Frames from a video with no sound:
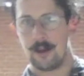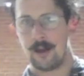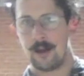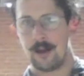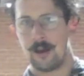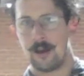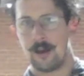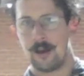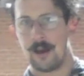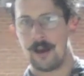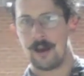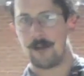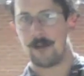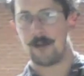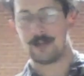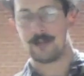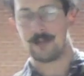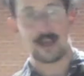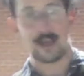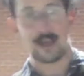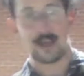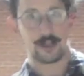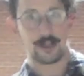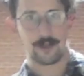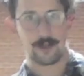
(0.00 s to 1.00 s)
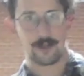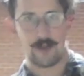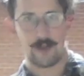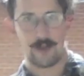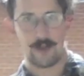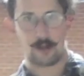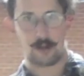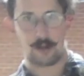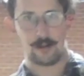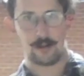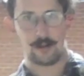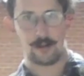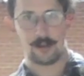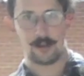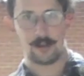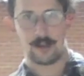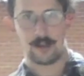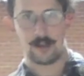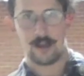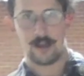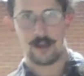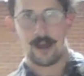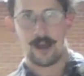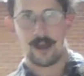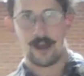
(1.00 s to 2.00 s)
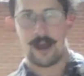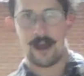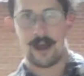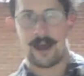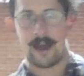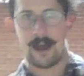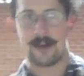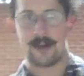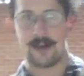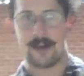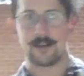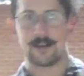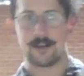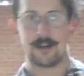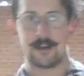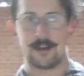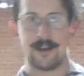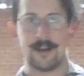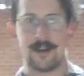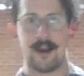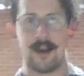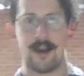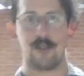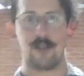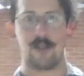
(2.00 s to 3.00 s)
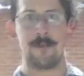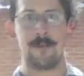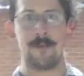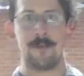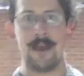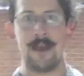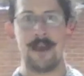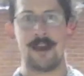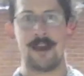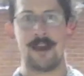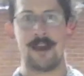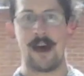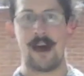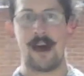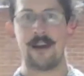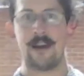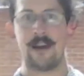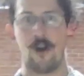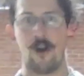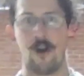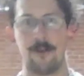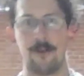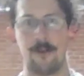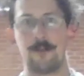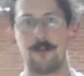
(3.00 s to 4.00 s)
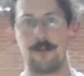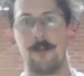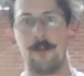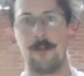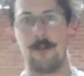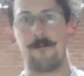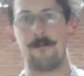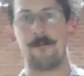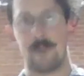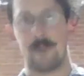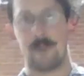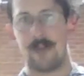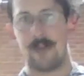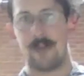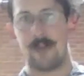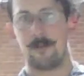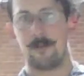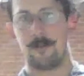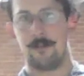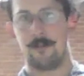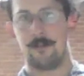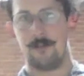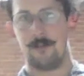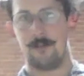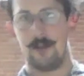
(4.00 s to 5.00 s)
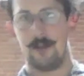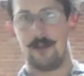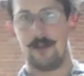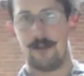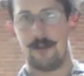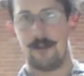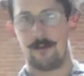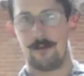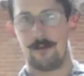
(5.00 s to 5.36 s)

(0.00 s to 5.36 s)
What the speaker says: retention of acid, and let us pick at optimum flavour levels.